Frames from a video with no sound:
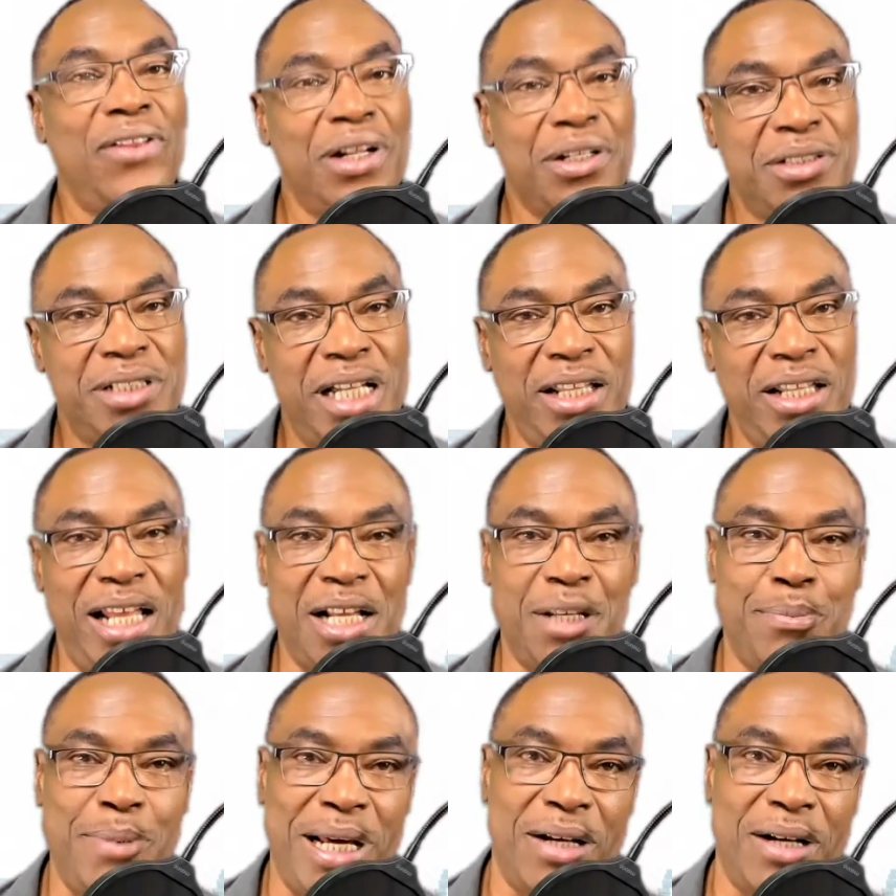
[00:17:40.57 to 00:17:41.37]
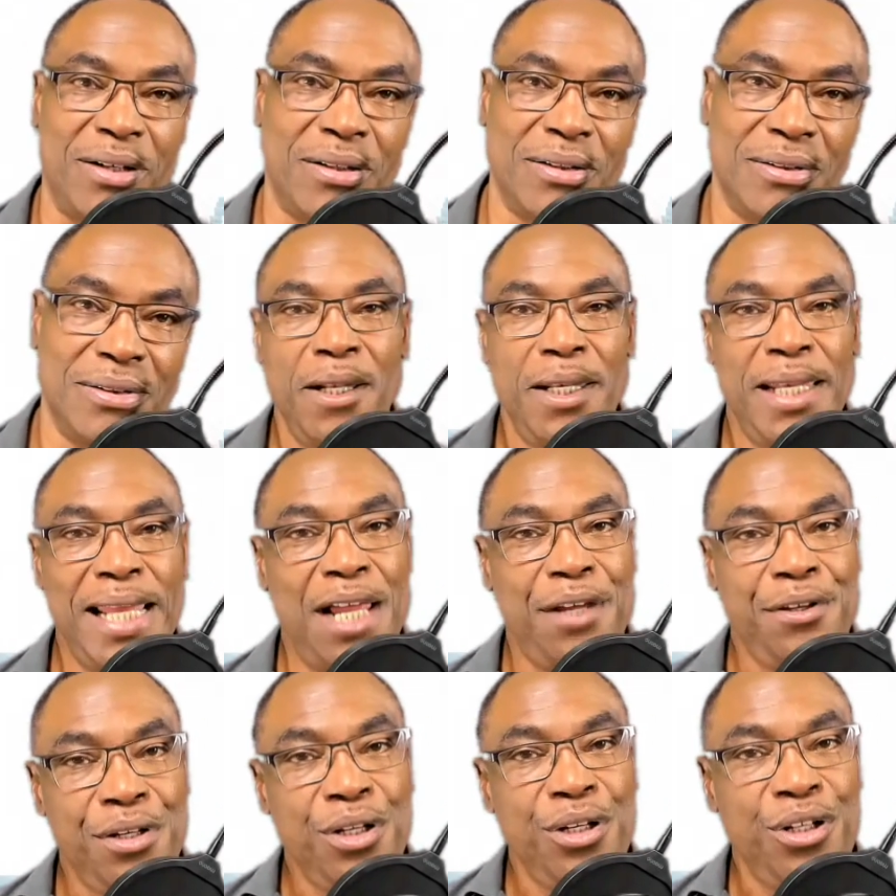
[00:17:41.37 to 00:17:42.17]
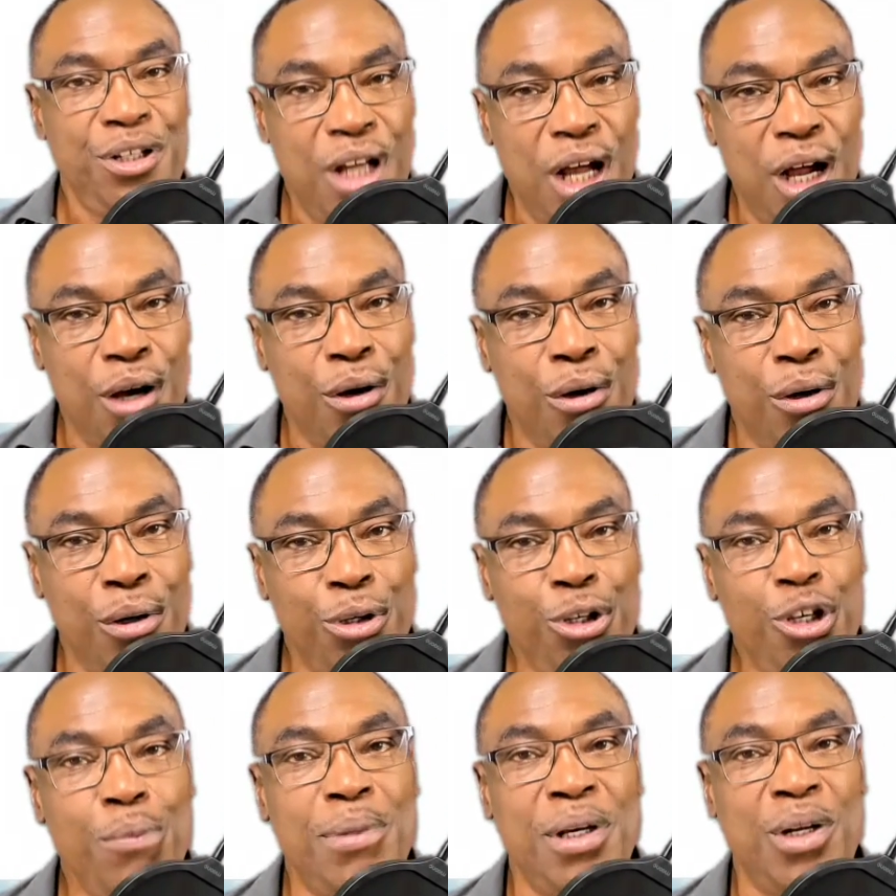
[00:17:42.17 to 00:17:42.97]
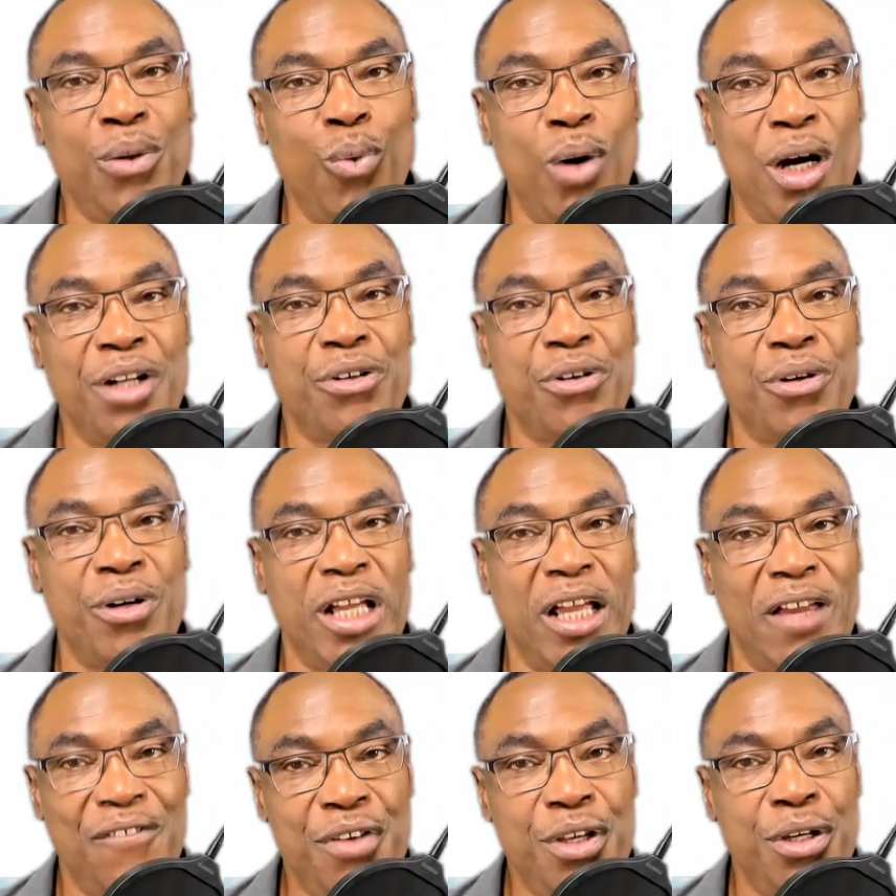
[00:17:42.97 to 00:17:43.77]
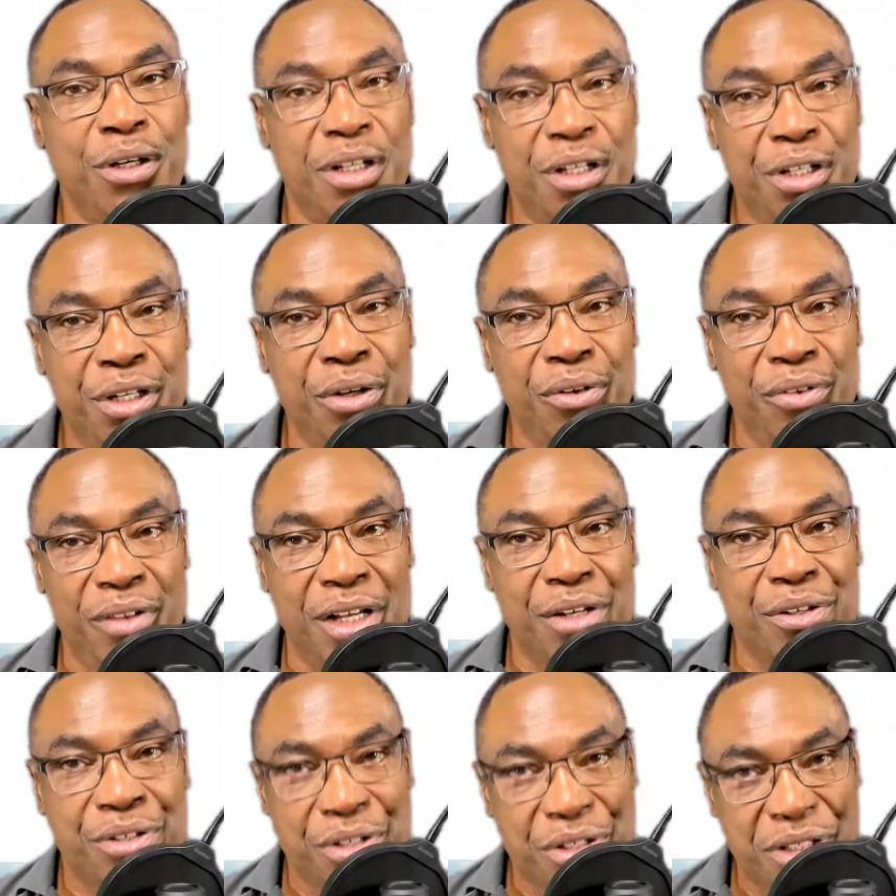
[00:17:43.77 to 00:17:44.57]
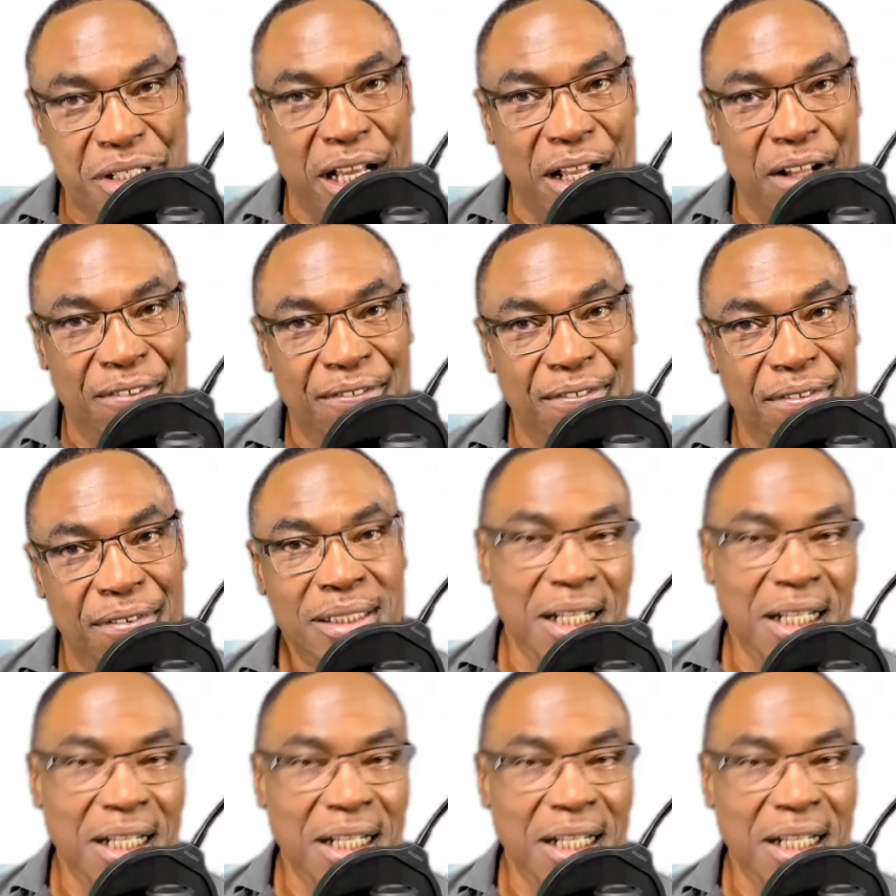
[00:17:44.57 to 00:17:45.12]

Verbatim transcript: They're saying that's better. Now, you know, you've been wondering if you can do this yourself.